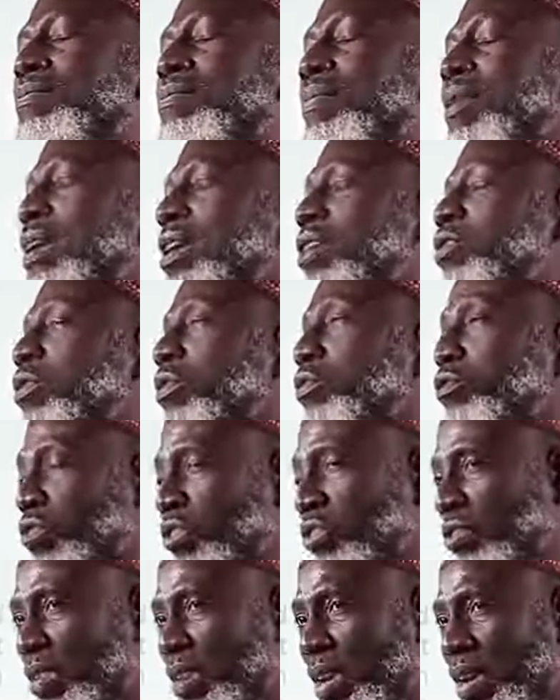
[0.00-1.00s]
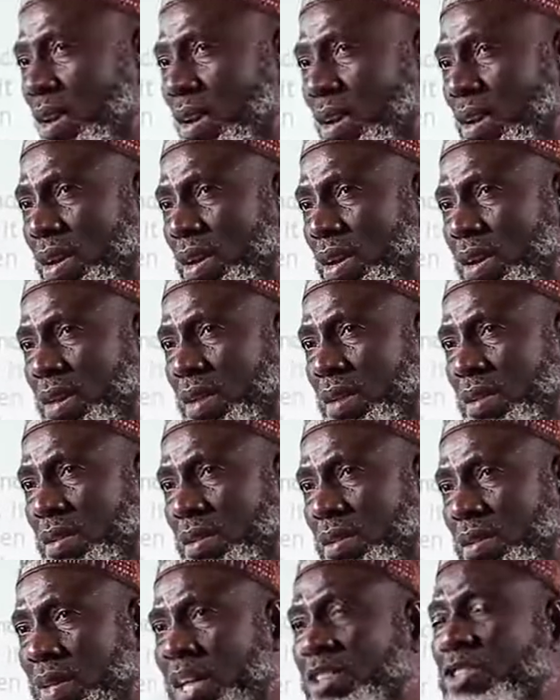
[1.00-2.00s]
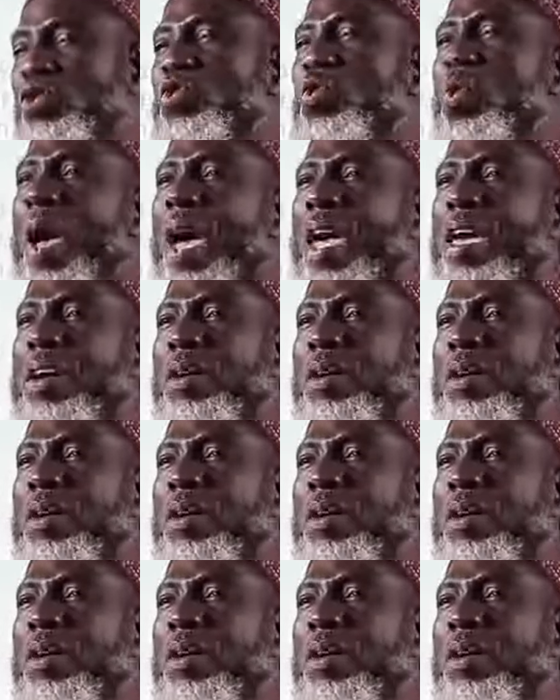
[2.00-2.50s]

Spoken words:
balance of trade. That is where a